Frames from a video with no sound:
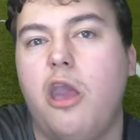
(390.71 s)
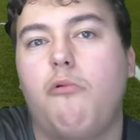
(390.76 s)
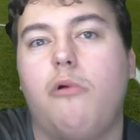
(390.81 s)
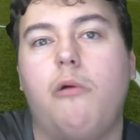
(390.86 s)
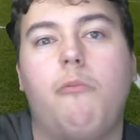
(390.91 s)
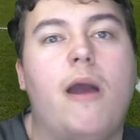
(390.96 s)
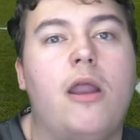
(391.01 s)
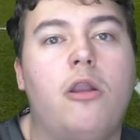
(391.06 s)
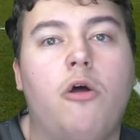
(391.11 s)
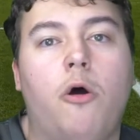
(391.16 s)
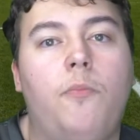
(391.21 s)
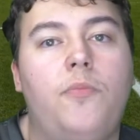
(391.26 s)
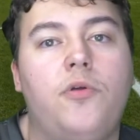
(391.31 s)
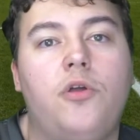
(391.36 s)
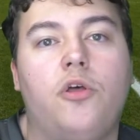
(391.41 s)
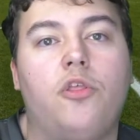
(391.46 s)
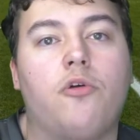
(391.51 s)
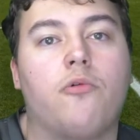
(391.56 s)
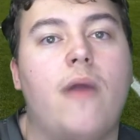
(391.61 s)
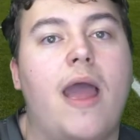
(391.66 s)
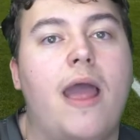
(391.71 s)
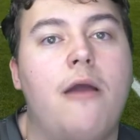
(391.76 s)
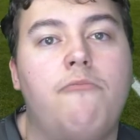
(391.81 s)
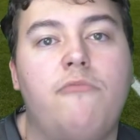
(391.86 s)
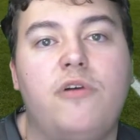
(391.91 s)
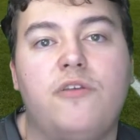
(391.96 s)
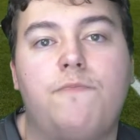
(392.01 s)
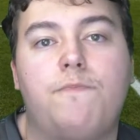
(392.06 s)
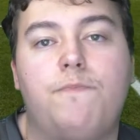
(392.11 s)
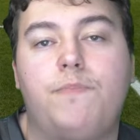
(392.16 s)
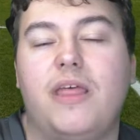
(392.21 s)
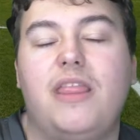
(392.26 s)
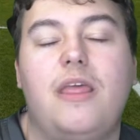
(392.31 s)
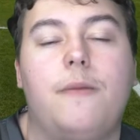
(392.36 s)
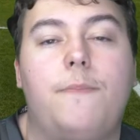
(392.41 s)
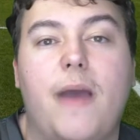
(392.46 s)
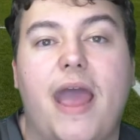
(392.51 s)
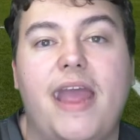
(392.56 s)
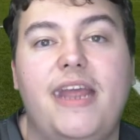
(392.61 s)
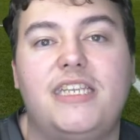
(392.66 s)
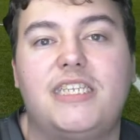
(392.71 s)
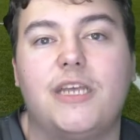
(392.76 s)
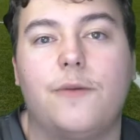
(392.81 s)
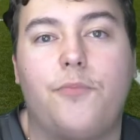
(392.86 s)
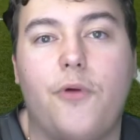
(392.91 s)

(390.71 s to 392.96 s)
We went up the other end with Billy Painter